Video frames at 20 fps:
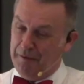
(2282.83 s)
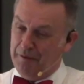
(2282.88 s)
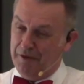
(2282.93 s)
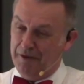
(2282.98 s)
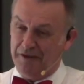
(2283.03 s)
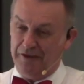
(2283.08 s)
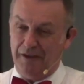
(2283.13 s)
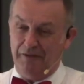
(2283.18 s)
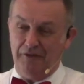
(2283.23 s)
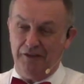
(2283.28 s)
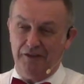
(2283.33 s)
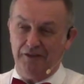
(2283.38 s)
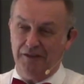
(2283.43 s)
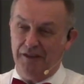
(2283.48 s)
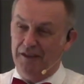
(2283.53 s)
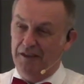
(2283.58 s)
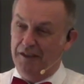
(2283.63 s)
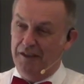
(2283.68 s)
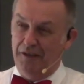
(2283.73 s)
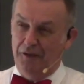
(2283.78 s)
remember in the
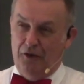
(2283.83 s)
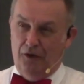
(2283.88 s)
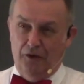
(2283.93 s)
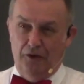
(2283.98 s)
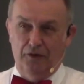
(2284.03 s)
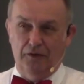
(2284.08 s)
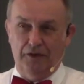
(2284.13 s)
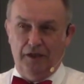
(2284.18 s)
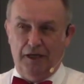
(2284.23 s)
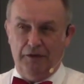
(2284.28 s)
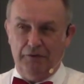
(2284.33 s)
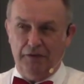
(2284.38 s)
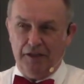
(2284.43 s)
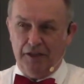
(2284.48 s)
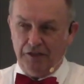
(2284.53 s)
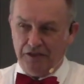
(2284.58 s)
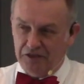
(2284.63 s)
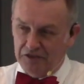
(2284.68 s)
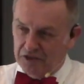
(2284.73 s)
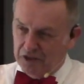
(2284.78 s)
70s, oh,
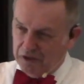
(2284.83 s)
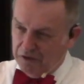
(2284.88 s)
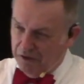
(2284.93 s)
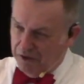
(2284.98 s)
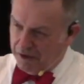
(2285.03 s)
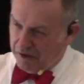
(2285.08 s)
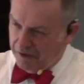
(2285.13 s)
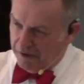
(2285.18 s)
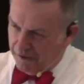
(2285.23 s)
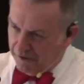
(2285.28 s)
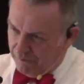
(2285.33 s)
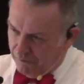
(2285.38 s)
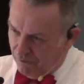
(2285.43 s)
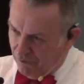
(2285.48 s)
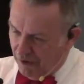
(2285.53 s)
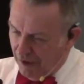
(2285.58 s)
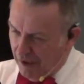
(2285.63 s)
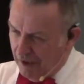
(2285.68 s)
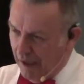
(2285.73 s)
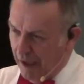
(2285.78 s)
Henry Kissinger, look,
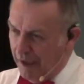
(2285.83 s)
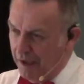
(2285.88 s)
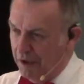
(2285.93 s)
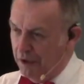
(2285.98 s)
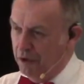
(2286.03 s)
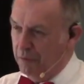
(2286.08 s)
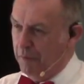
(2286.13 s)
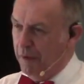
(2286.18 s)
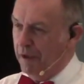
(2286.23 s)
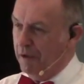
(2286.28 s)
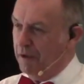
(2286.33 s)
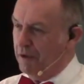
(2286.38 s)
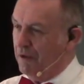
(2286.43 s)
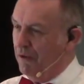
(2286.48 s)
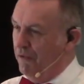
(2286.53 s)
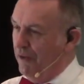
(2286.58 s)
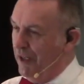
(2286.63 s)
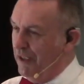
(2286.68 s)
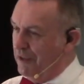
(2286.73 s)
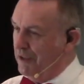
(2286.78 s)
they had a
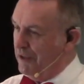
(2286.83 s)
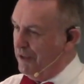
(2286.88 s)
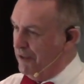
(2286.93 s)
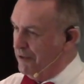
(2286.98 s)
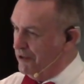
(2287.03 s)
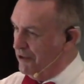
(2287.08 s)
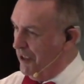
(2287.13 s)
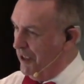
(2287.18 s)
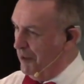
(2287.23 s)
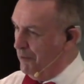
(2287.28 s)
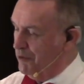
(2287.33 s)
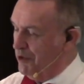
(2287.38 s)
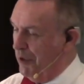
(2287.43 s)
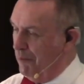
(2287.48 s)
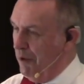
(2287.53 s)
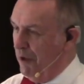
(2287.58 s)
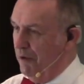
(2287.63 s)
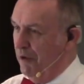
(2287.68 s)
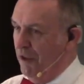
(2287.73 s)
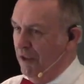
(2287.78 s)
numerical value to his name
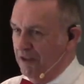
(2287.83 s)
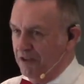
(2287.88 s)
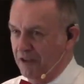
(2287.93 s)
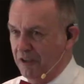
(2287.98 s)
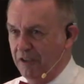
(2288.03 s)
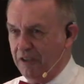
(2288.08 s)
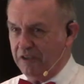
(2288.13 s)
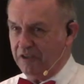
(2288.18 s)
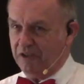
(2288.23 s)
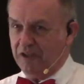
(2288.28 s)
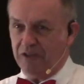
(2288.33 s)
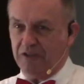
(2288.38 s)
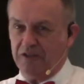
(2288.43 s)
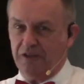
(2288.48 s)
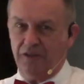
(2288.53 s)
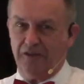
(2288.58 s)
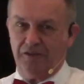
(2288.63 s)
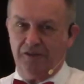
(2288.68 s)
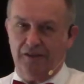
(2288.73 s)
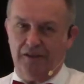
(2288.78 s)
somehow. See, it's
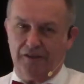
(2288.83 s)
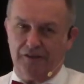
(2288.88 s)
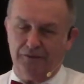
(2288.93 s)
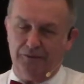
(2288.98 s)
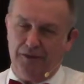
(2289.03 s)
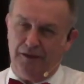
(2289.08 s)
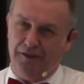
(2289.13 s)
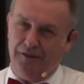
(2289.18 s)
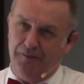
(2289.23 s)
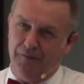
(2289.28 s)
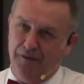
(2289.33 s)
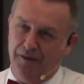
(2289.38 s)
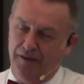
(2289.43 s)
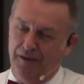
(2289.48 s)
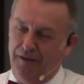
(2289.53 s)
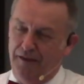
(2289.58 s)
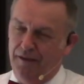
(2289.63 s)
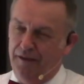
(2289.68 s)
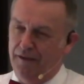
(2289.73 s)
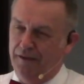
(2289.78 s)
666. Well,
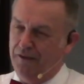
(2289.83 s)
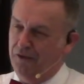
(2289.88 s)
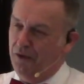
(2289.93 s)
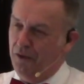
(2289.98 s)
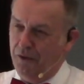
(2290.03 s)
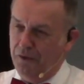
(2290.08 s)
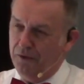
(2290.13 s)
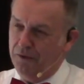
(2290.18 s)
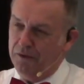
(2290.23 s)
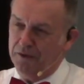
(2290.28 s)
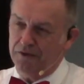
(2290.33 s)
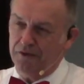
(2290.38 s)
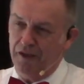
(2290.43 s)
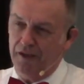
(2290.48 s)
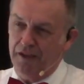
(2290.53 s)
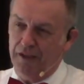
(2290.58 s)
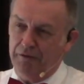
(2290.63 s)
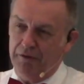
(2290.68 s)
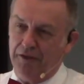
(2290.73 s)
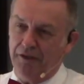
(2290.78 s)
no, it's
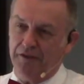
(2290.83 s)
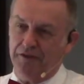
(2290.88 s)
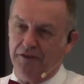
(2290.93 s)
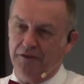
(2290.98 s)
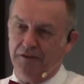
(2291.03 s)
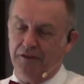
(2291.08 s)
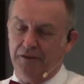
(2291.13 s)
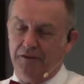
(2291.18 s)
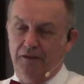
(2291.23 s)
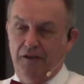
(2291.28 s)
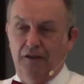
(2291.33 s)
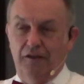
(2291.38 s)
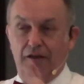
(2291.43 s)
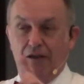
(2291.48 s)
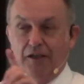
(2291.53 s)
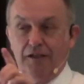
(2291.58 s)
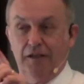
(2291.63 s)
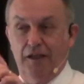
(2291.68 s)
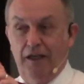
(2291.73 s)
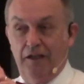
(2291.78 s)
not Henry Kissinger.
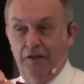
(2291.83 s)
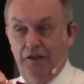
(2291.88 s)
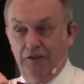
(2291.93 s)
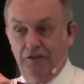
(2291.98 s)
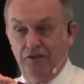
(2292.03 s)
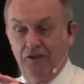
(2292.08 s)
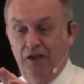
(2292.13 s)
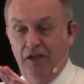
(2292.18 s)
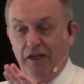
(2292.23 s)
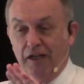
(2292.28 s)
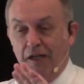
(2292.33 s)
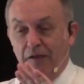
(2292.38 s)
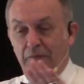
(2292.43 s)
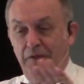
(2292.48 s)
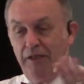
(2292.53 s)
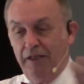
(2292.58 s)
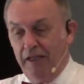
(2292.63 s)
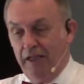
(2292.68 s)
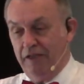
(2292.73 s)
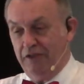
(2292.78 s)
All right, and it's not
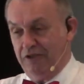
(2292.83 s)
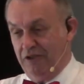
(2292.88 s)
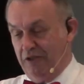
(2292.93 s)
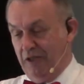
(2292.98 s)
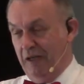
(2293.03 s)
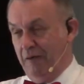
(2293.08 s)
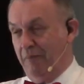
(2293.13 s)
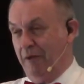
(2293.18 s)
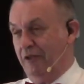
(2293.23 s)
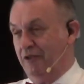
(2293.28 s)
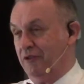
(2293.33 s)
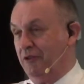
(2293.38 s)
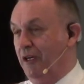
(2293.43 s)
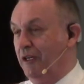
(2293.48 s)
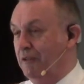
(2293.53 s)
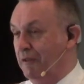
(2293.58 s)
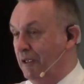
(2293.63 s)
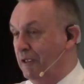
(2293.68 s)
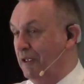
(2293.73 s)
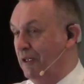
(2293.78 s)
anybody else that anybody's
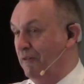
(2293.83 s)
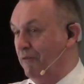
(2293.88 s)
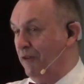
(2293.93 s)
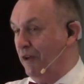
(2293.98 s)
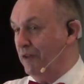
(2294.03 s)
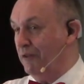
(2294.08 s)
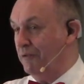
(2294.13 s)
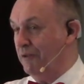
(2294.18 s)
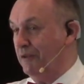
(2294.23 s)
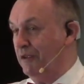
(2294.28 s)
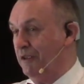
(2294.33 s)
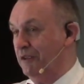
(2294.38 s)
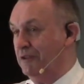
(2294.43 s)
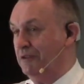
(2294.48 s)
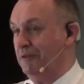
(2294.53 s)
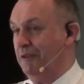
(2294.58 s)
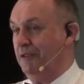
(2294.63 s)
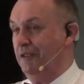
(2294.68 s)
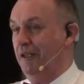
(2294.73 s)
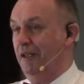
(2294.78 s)
tried to identify throughout
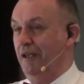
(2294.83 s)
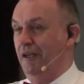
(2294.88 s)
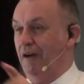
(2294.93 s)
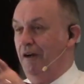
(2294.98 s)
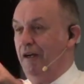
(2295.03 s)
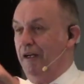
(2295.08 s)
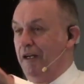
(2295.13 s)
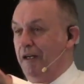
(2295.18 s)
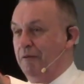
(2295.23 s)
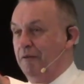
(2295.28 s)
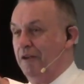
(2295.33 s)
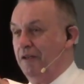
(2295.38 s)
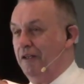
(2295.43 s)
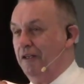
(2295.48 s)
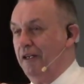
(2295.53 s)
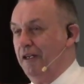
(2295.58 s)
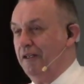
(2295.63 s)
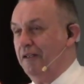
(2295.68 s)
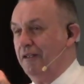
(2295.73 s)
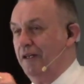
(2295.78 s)
history. All right, I'm
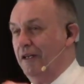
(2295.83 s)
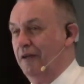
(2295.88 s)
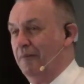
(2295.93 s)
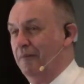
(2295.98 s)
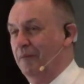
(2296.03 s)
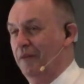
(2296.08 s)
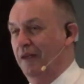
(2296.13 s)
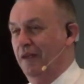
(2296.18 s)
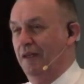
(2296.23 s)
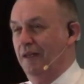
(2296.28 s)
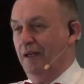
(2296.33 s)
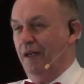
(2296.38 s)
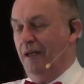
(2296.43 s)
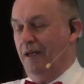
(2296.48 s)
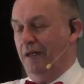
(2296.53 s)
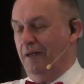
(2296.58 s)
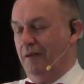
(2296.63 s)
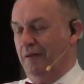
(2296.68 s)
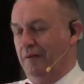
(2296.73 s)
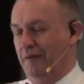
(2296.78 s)
going to
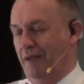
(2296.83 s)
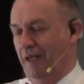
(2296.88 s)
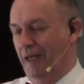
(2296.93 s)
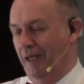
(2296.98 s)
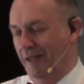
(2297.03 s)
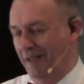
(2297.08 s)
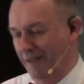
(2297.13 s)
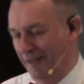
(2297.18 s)
let